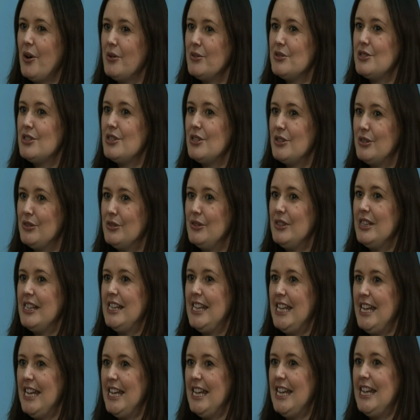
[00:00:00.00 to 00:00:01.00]
also
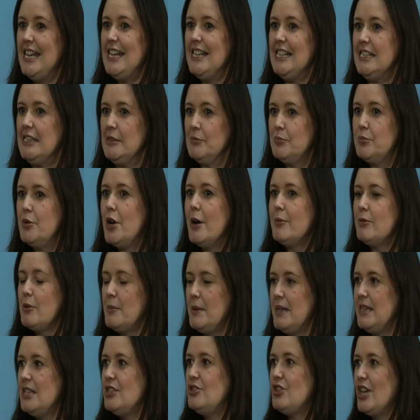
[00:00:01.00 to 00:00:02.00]

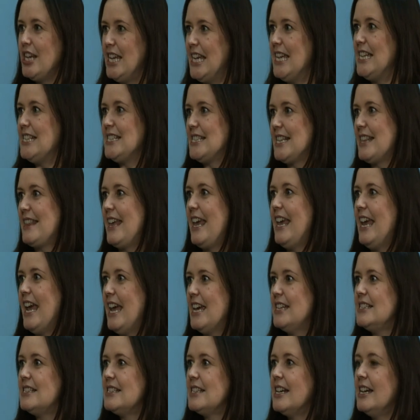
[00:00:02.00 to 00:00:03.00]
probably the trickiest thing
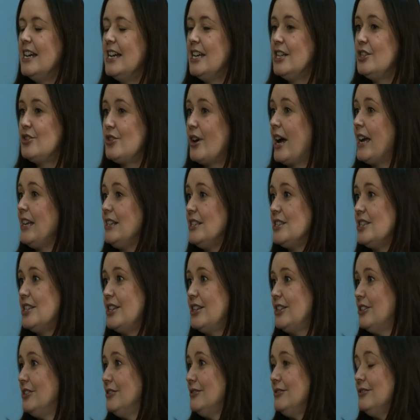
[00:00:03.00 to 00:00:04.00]
is trying
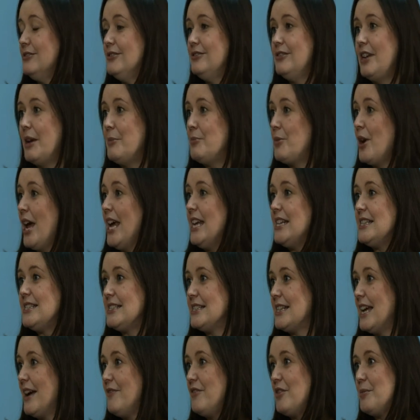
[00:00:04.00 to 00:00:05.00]
to
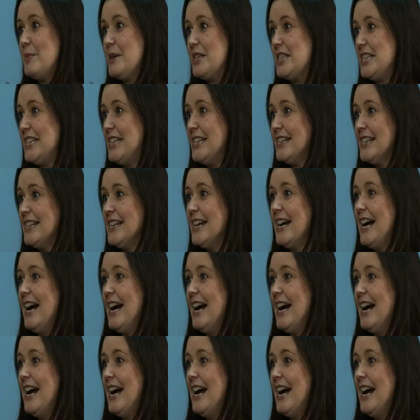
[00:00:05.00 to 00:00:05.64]
impress everybody.